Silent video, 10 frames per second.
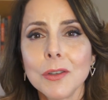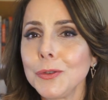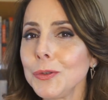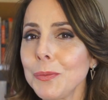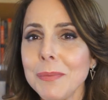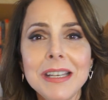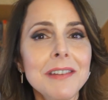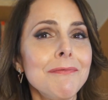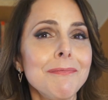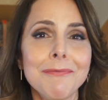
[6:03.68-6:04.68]
due to
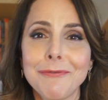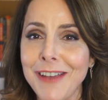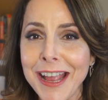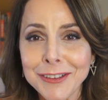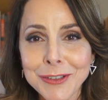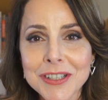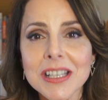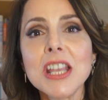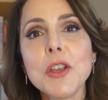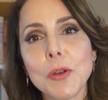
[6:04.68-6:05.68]
many factors,
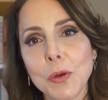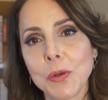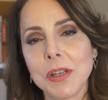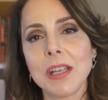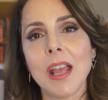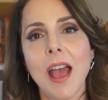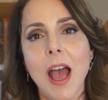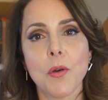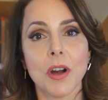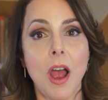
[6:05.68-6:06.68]
including
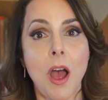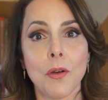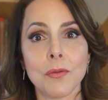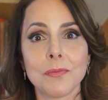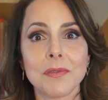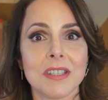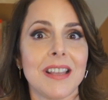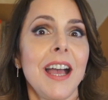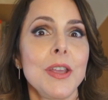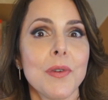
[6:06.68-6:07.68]
our own
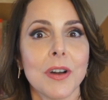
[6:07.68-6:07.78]
style,